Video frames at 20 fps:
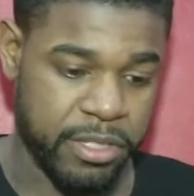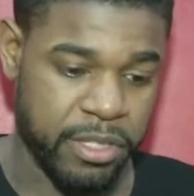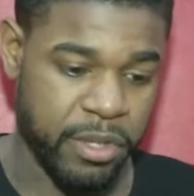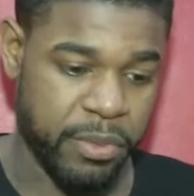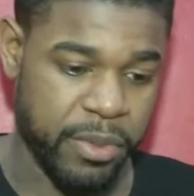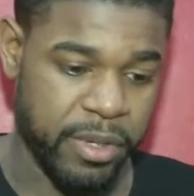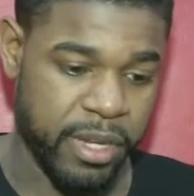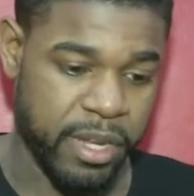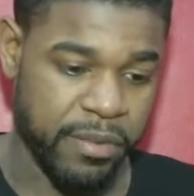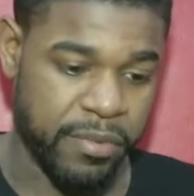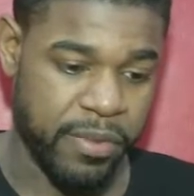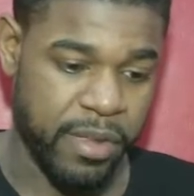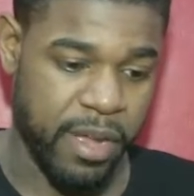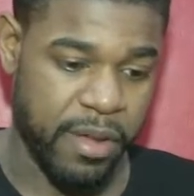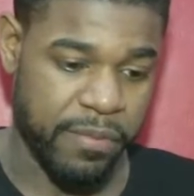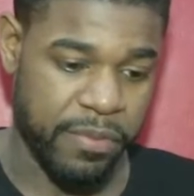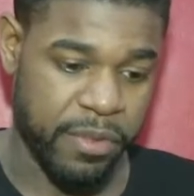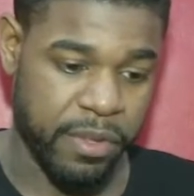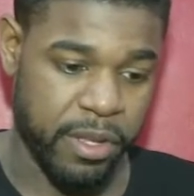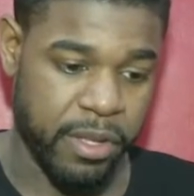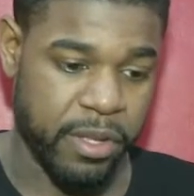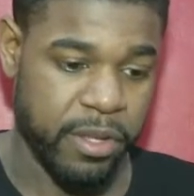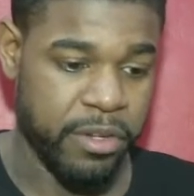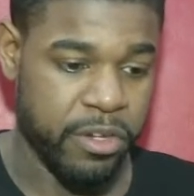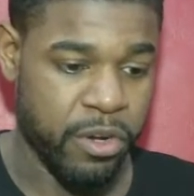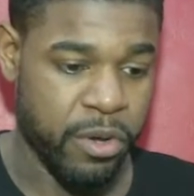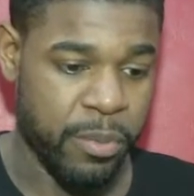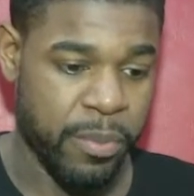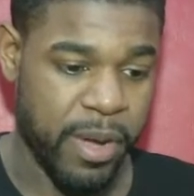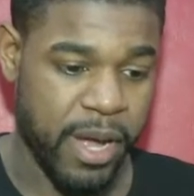So we definitely have to,
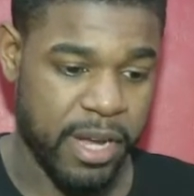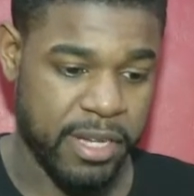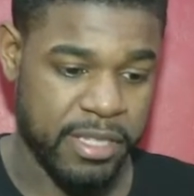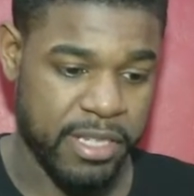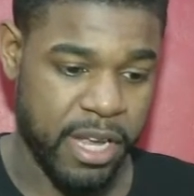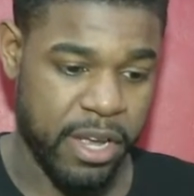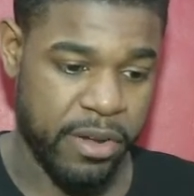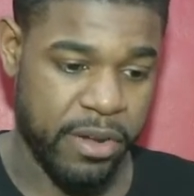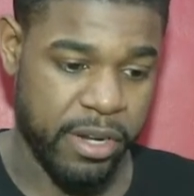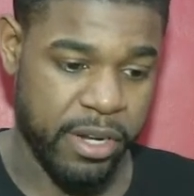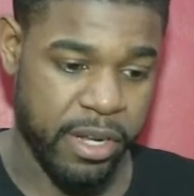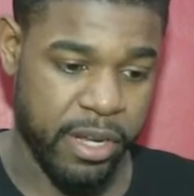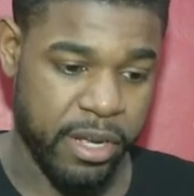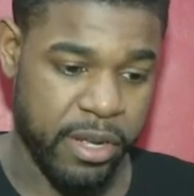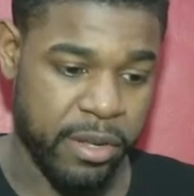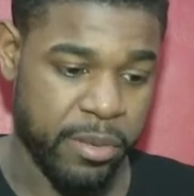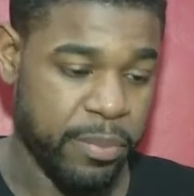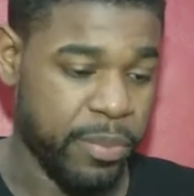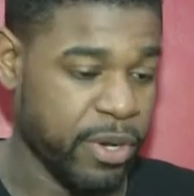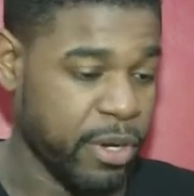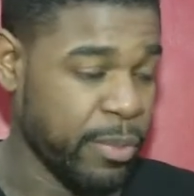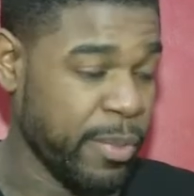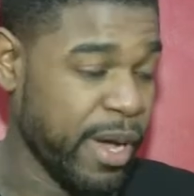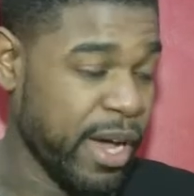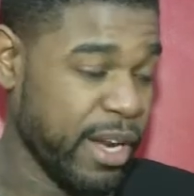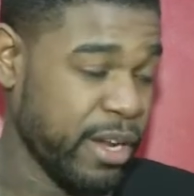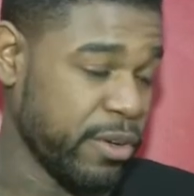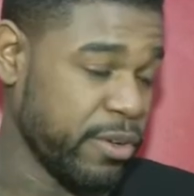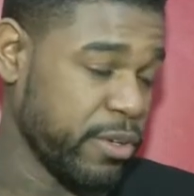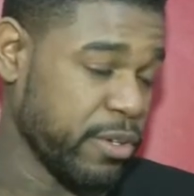you know, box out and put a
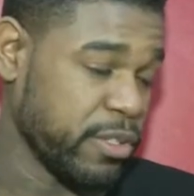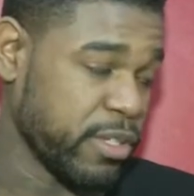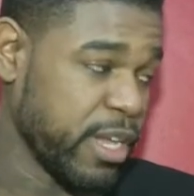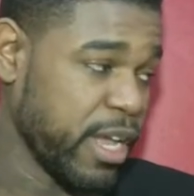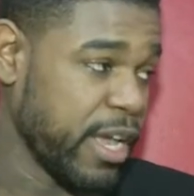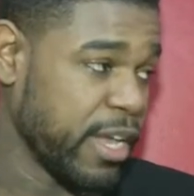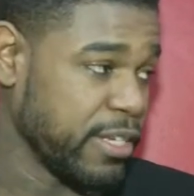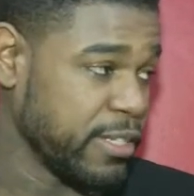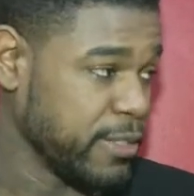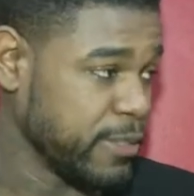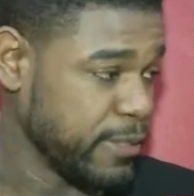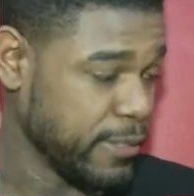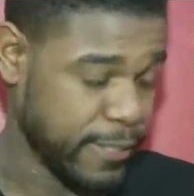body on those guys.